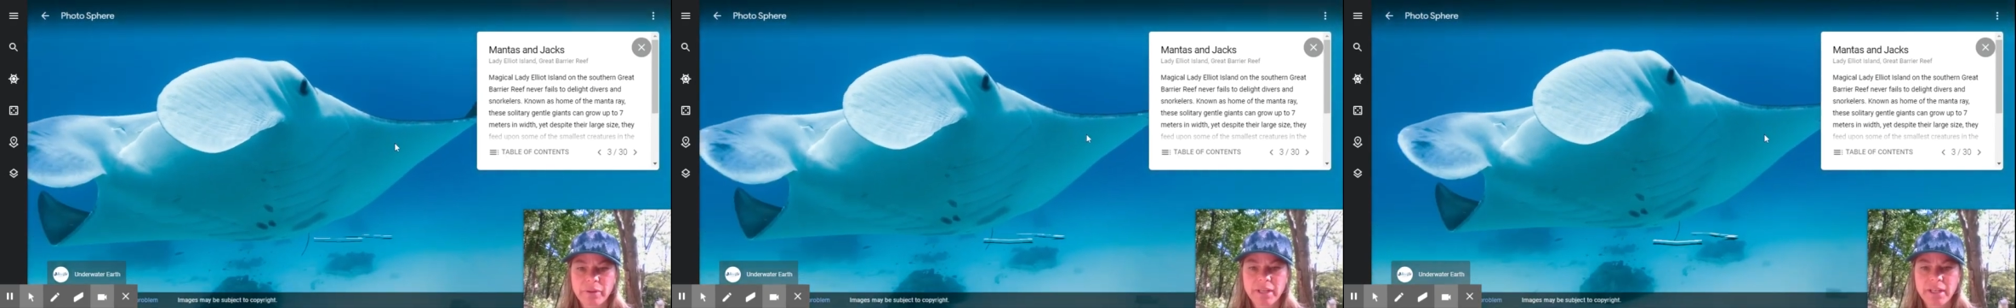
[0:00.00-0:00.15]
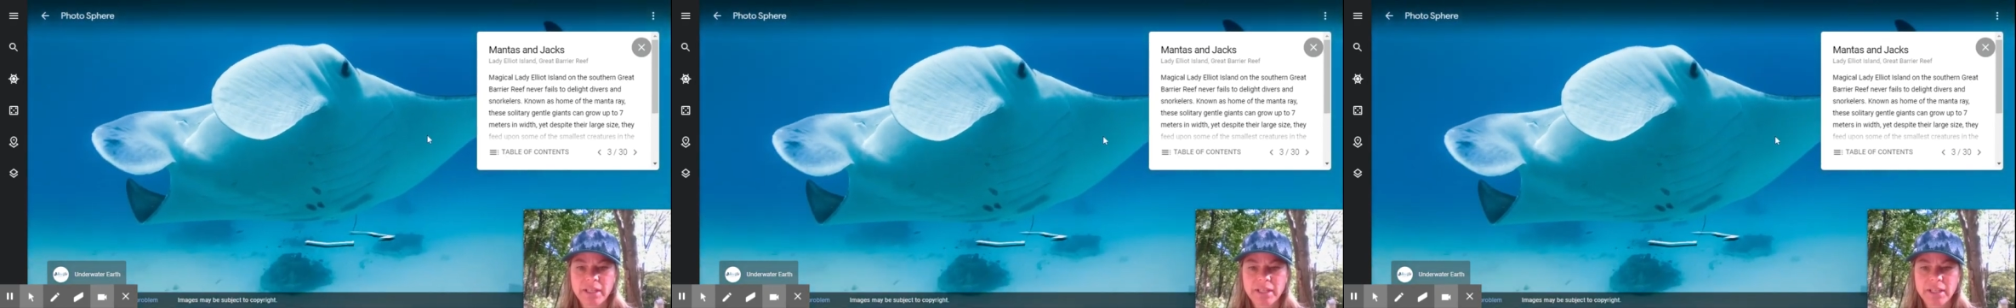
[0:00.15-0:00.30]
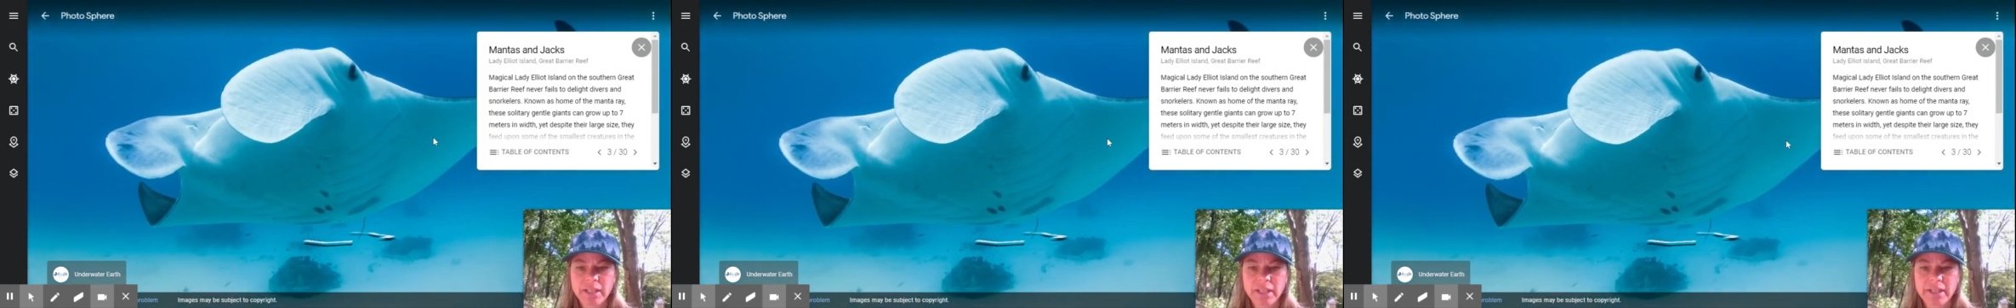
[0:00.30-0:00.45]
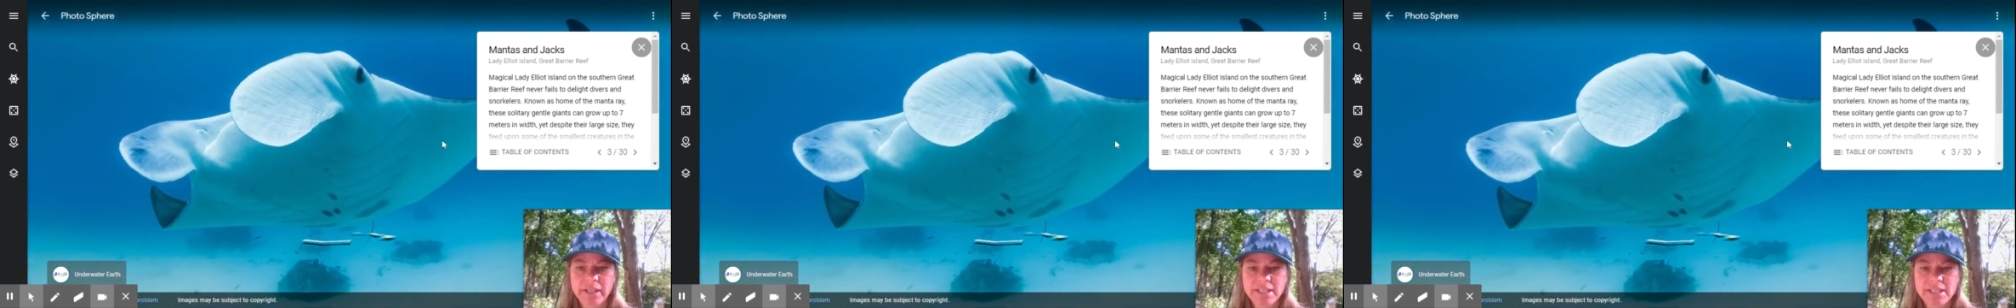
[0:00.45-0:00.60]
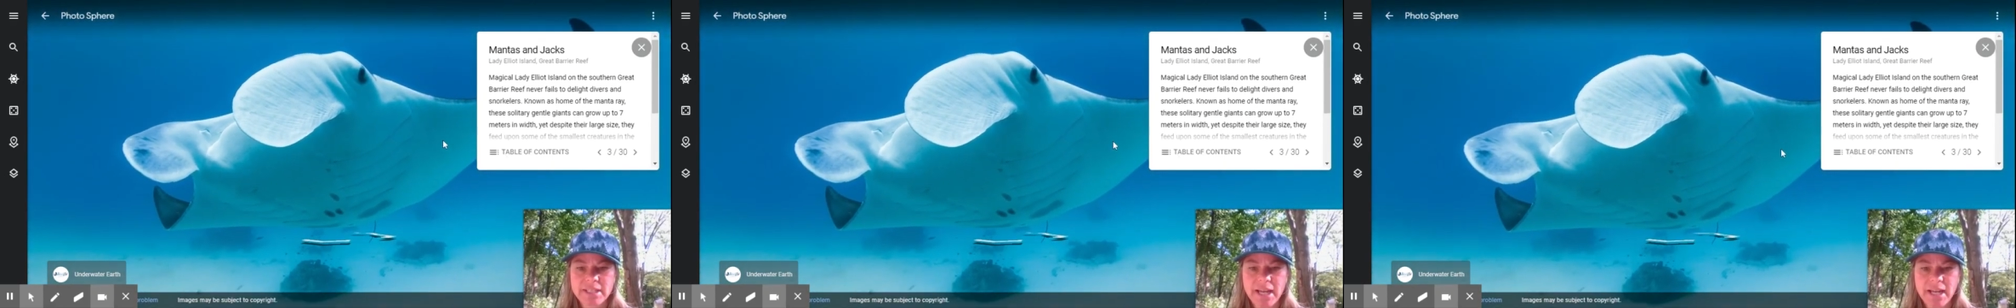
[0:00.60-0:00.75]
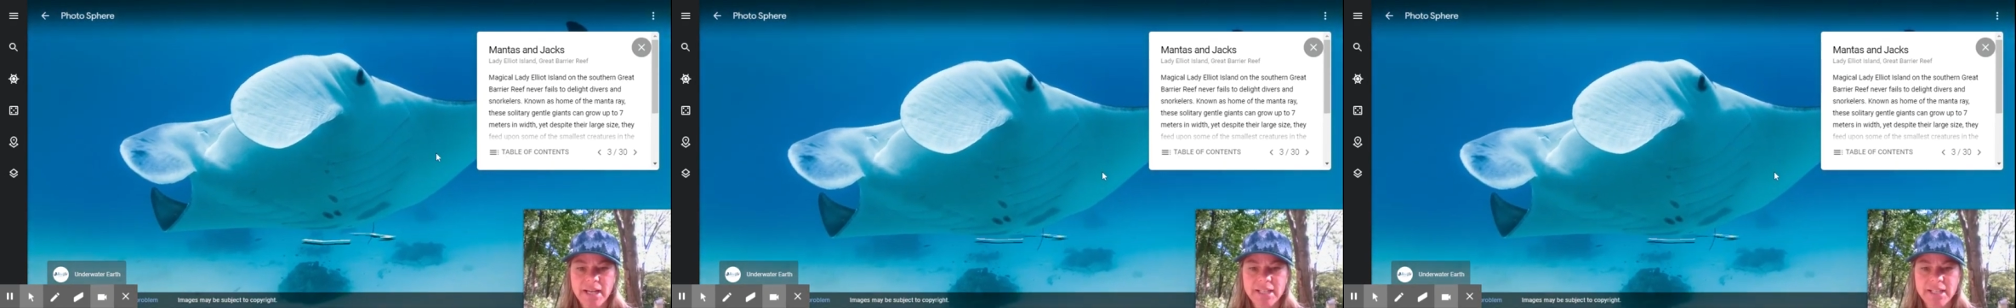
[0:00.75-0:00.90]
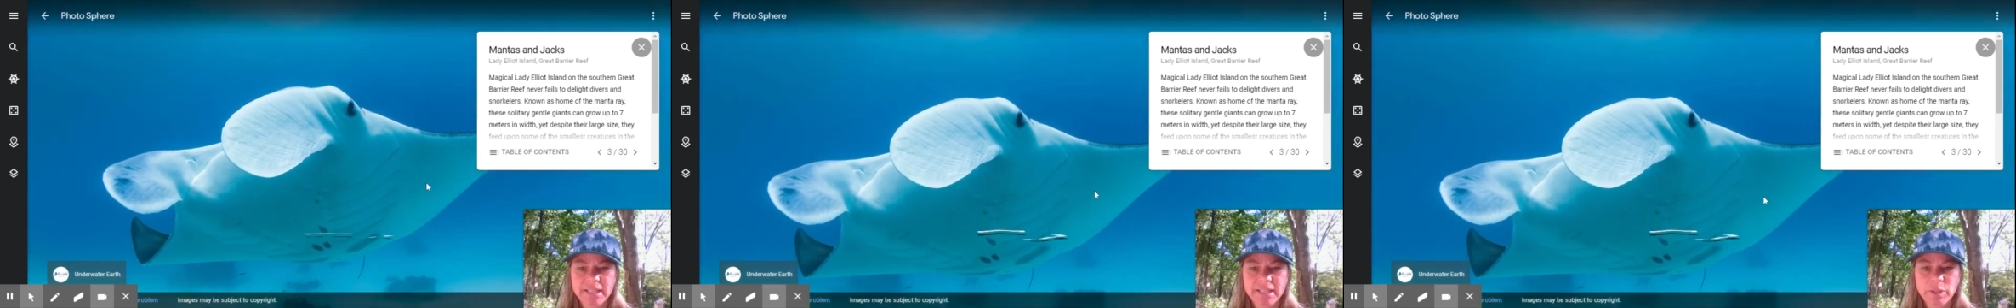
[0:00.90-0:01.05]
They eat like
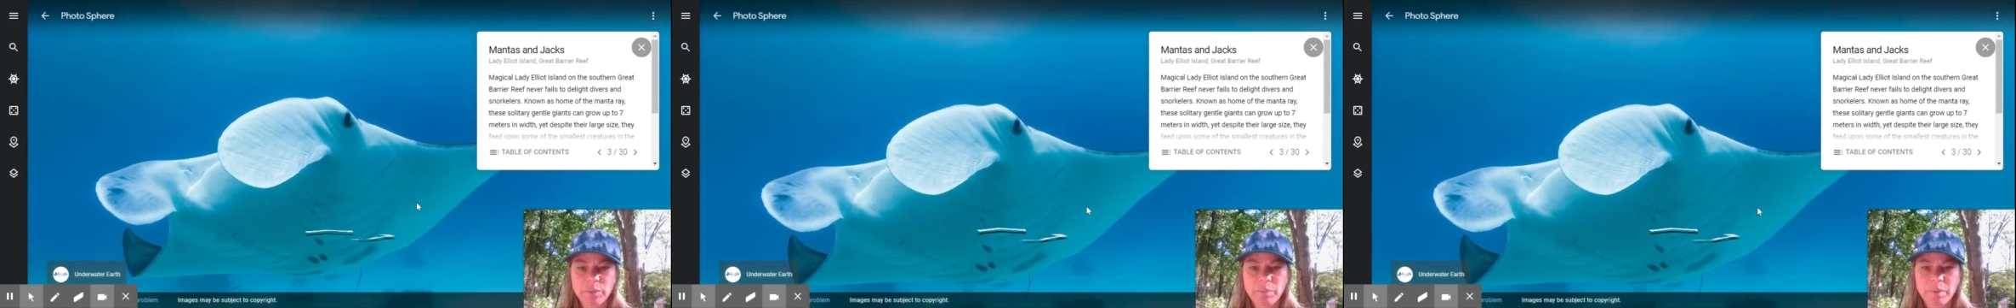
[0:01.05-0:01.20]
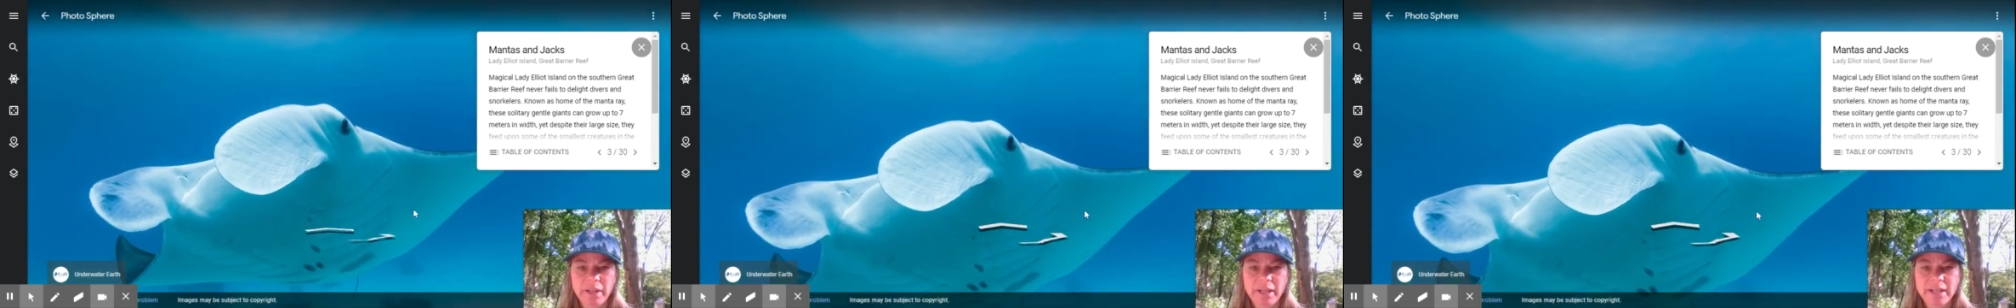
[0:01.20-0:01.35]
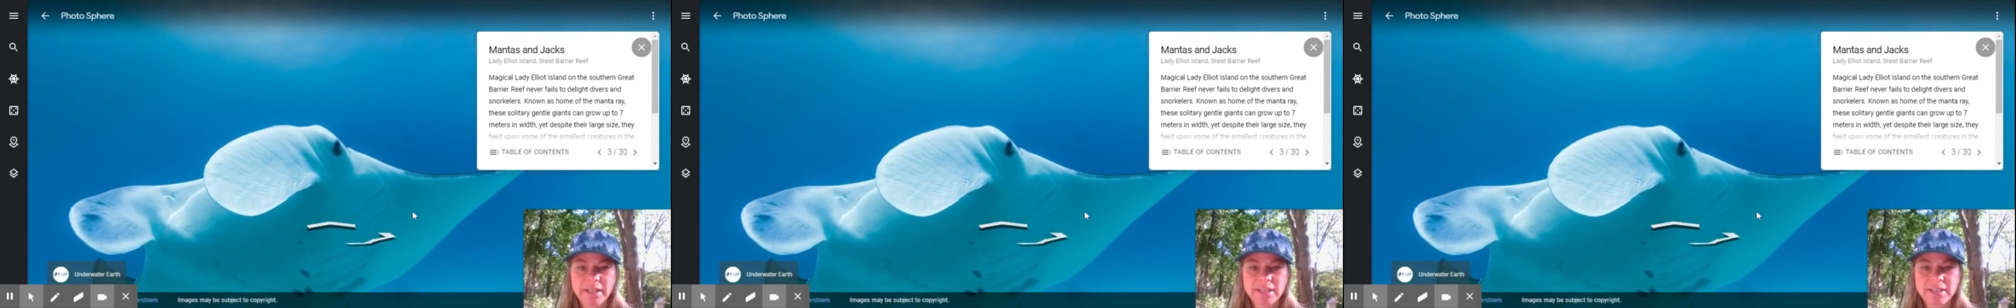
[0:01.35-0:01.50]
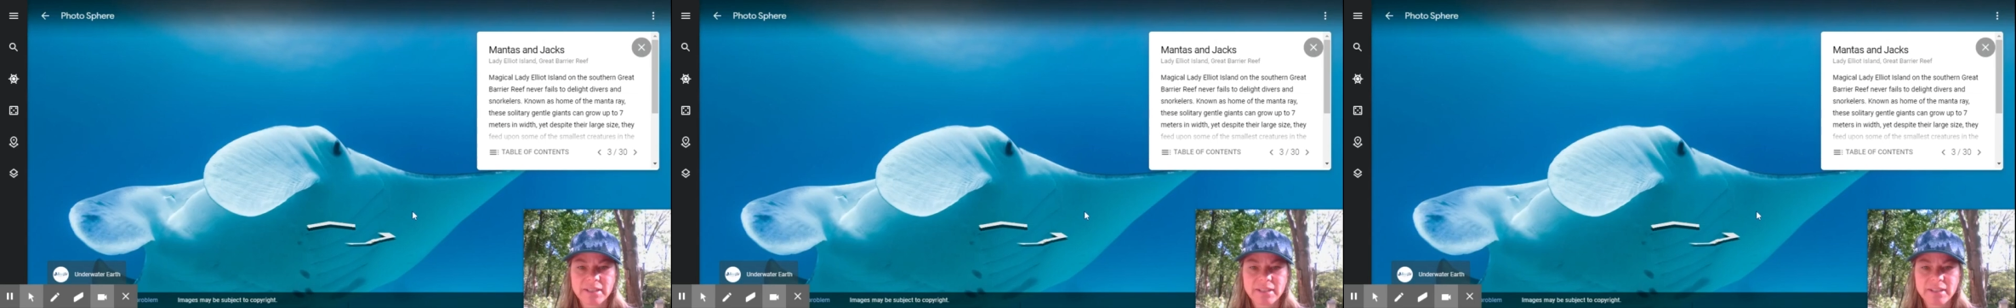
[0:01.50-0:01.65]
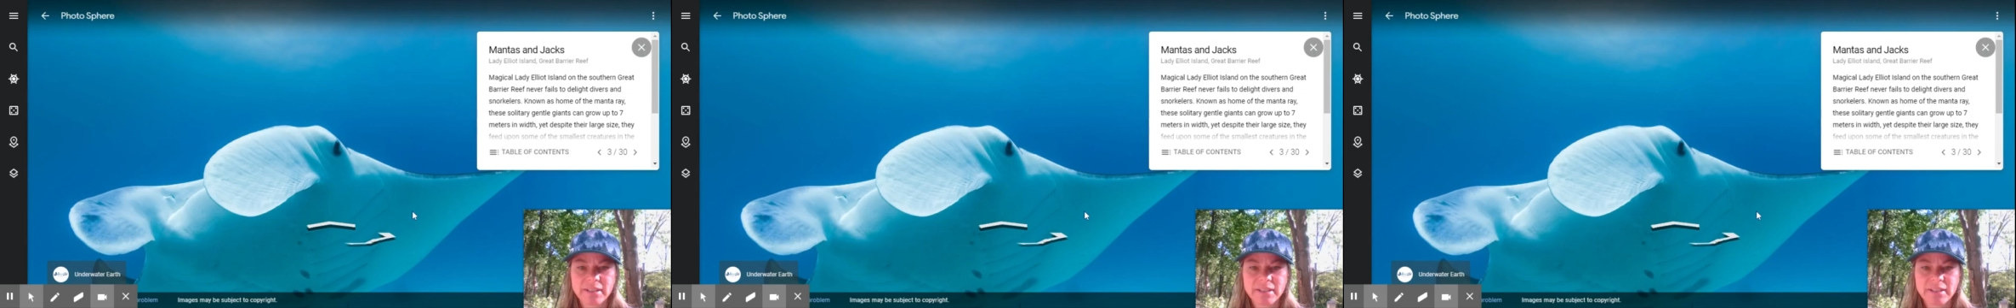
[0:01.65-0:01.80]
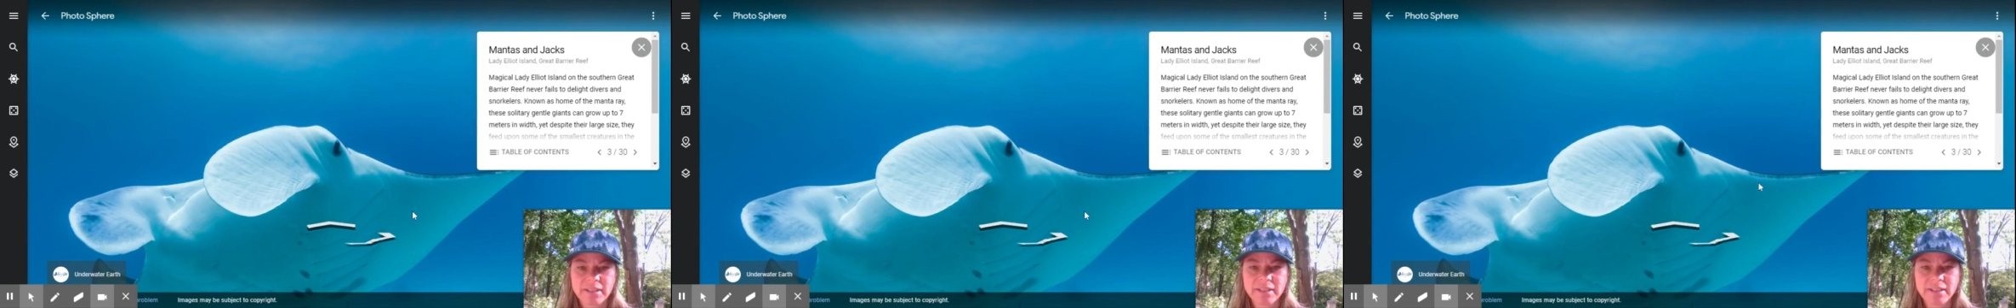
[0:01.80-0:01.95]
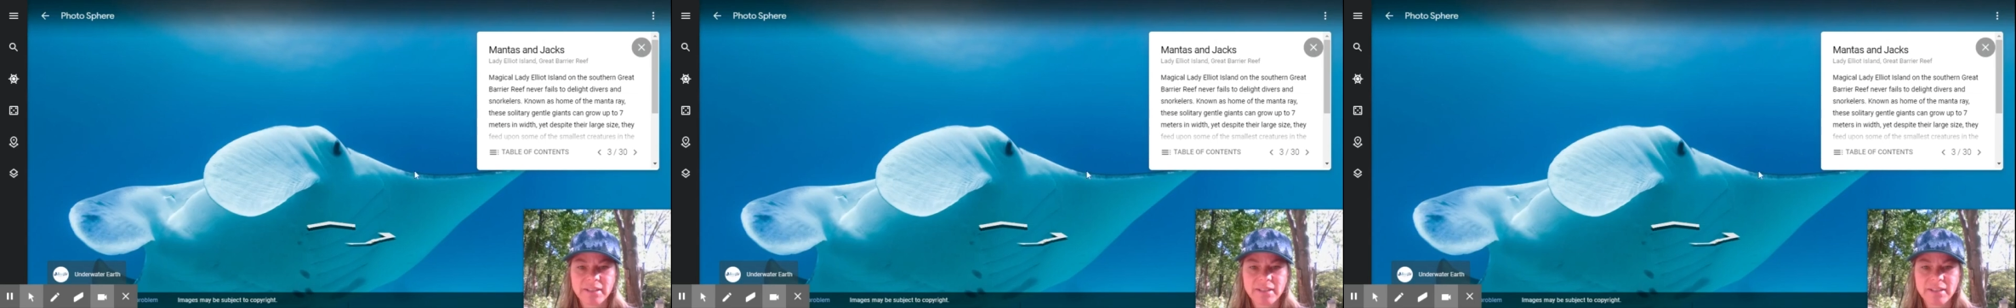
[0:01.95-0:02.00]
tiny little plankton.